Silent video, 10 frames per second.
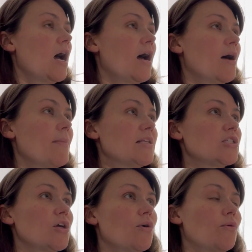And
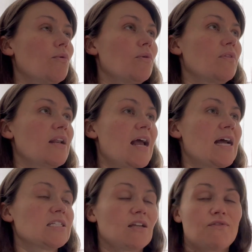so then I
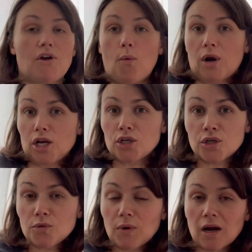had to like figure out what I
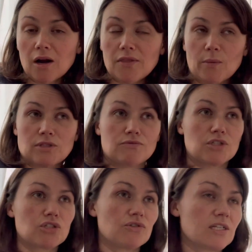could wear that wasn't
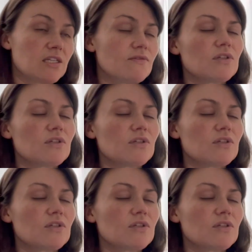restrictive.